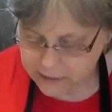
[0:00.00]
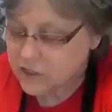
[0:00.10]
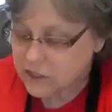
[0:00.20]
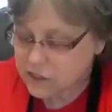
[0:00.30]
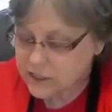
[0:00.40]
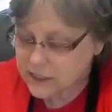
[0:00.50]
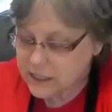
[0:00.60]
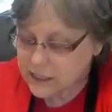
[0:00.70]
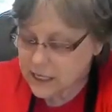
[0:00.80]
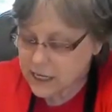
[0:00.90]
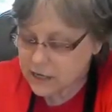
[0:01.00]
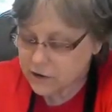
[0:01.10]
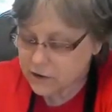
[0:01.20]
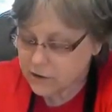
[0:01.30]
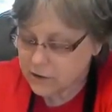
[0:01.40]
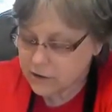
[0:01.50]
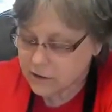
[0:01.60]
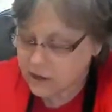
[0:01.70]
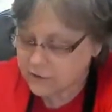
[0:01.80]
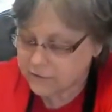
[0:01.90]
just a container
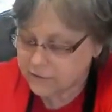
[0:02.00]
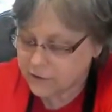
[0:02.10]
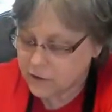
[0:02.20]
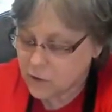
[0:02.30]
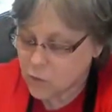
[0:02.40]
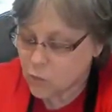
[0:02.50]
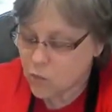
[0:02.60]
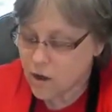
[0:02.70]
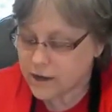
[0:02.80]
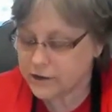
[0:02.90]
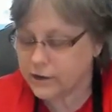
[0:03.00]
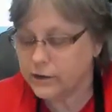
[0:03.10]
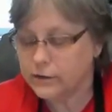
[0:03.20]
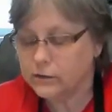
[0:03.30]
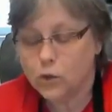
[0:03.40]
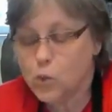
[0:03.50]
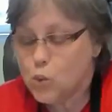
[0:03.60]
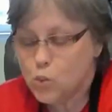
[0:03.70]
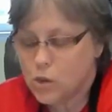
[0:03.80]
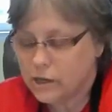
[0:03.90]
of water,
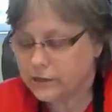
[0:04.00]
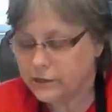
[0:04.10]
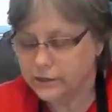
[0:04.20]
cool water.